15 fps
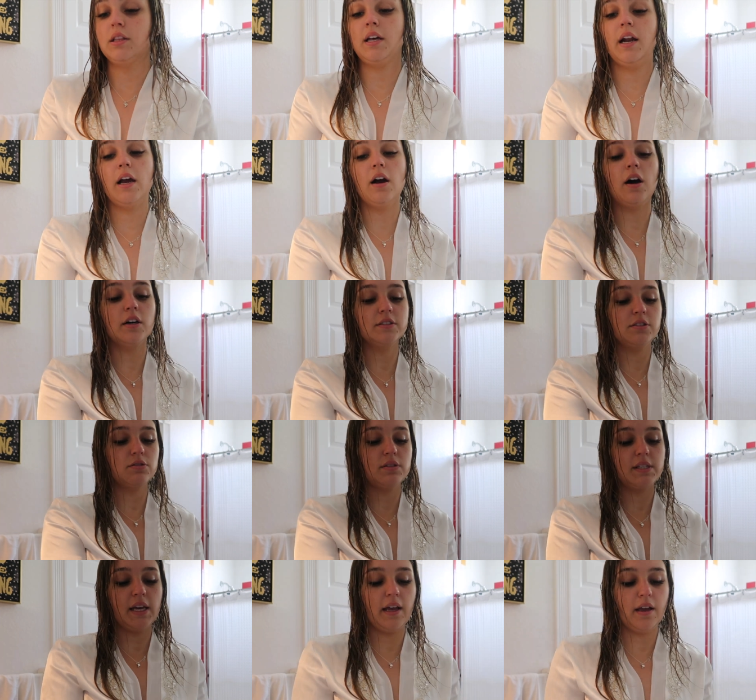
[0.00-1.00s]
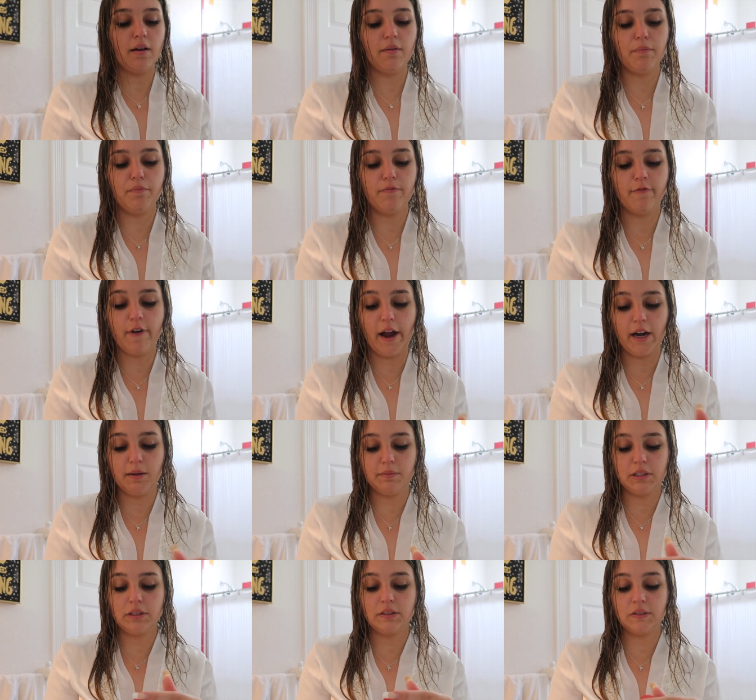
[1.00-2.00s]
Then I also take
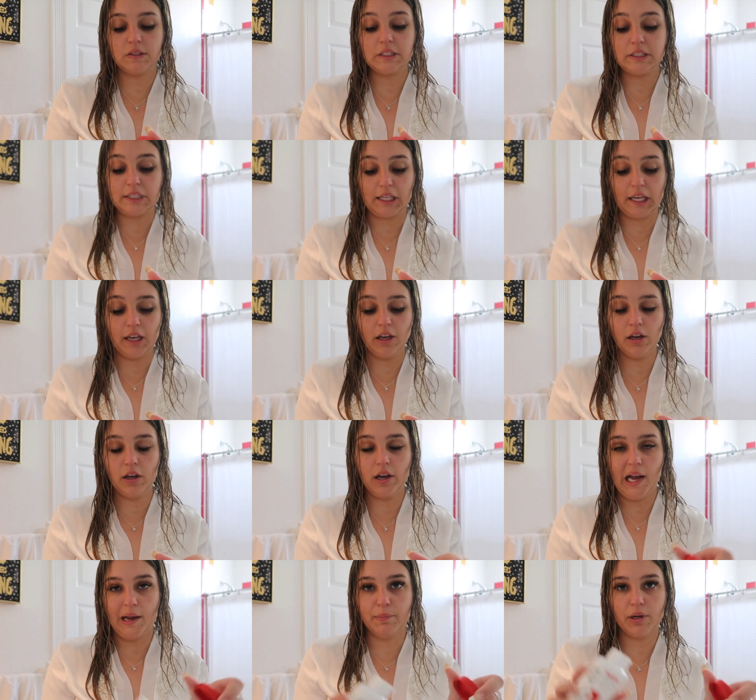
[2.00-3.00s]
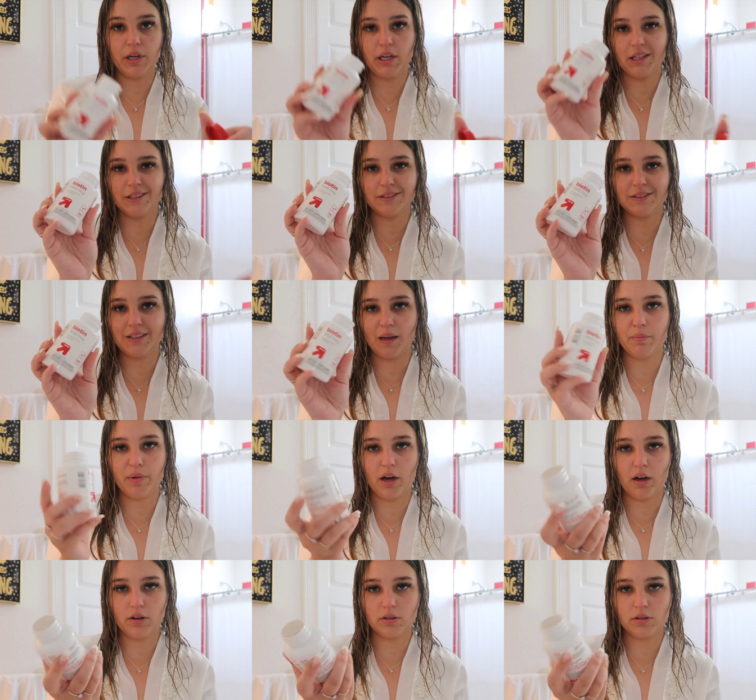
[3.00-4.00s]
vitamin C. I put it in the same
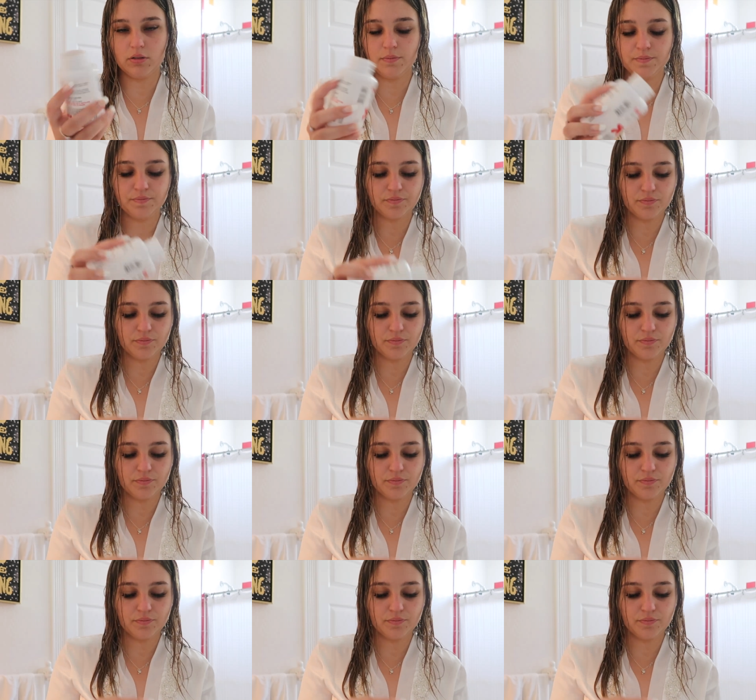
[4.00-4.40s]
bottle.